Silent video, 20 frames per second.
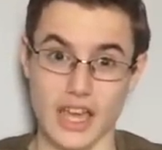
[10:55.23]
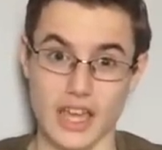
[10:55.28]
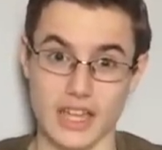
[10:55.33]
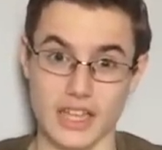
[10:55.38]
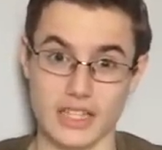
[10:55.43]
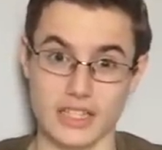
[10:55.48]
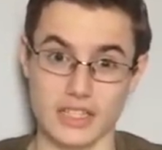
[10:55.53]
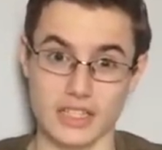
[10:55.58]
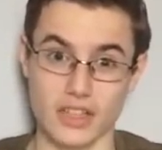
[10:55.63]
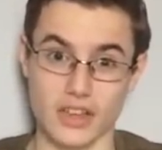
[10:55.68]

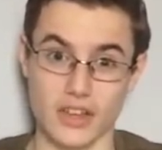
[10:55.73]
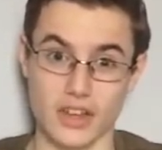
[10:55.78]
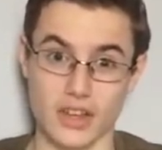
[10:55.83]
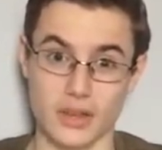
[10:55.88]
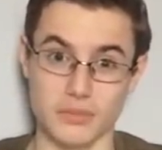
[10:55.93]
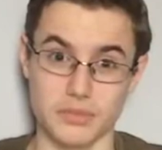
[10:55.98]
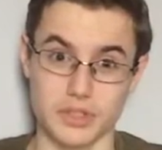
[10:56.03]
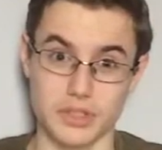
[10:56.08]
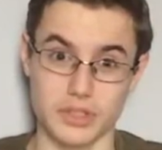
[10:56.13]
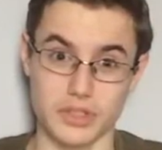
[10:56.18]
and going
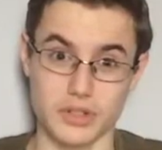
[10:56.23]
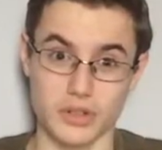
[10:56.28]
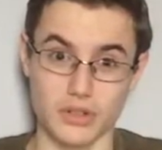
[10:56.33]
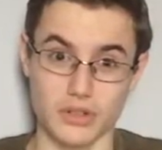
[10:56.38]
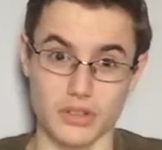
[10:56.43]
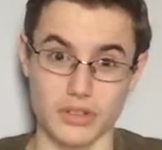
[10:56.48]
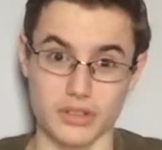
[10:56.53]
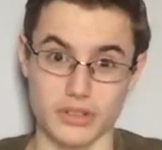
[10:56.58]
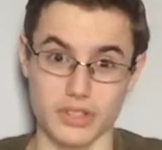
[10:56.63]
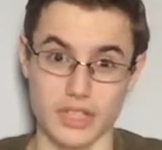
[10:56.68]
up to
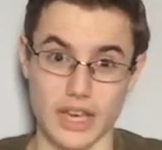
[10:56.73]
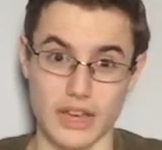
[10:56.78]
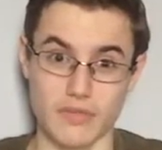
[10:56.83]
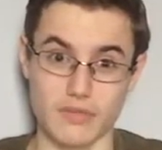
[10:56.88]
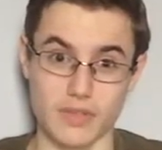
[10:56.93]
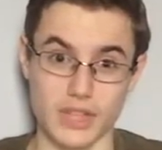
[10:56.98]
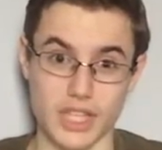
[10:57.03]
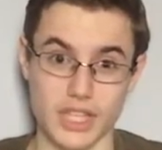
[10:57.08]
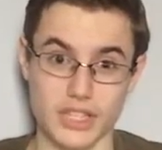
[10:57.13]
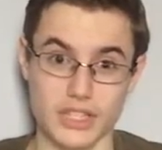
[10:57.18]
Scotland, that
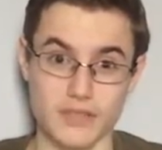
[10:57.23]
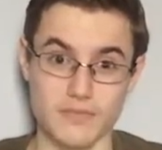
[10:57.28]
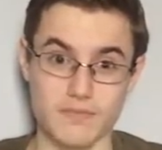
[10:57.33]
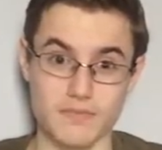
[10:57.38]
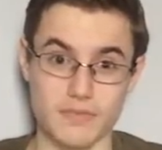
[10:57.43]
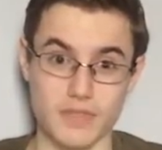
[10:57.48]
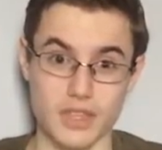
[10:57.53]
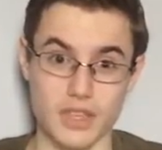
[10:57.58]
region.